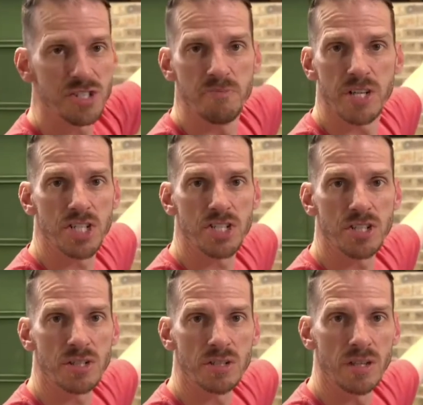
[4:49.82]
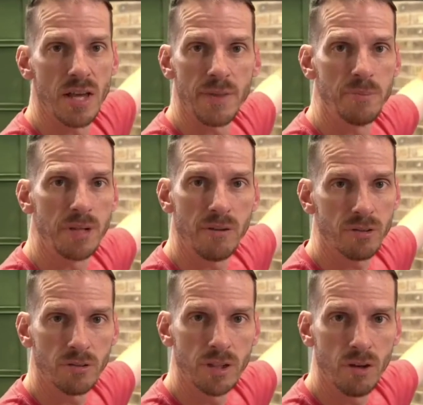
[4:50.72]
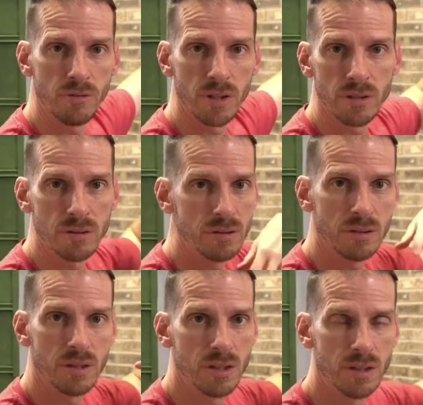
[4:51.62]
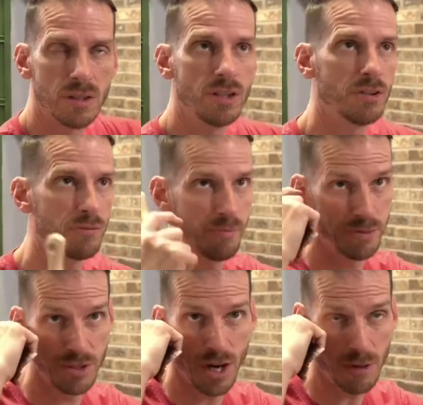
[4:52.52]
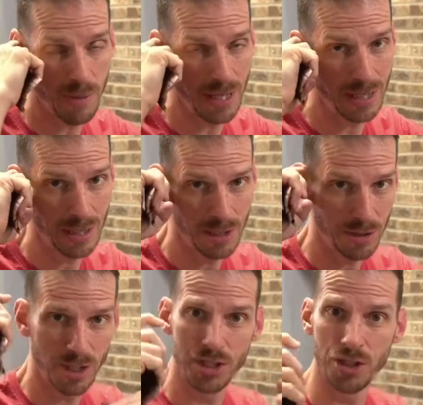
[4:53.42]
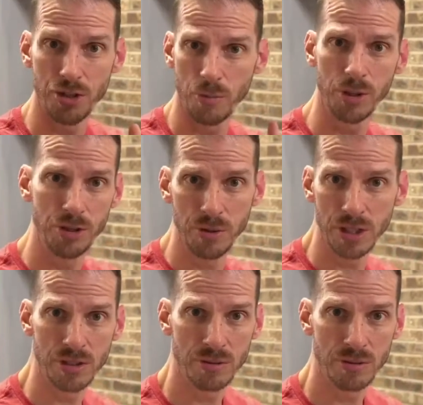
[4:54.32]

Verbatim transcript: mixture and then put evergreen over it. You know, chalk paint, because you're normally doing